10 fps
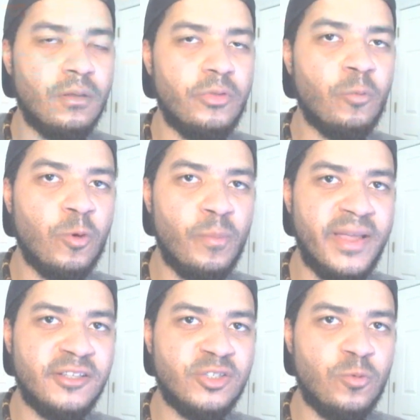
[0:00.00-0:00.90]
The
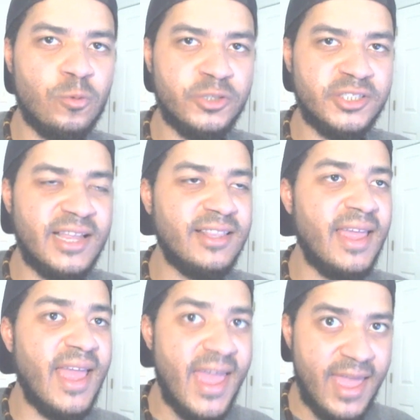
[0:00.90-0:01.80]
romance course that they
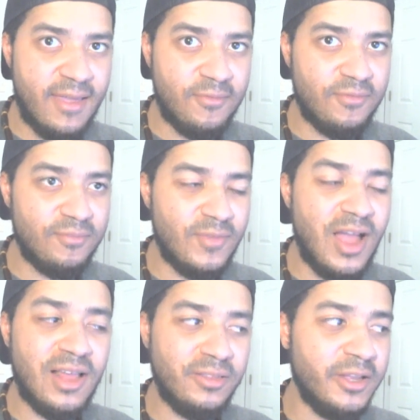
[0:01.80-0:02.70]
have,
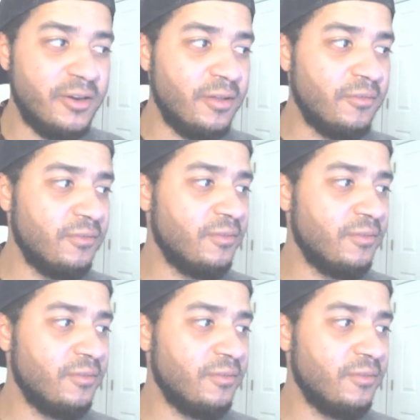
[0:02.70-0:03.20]
oddly enough.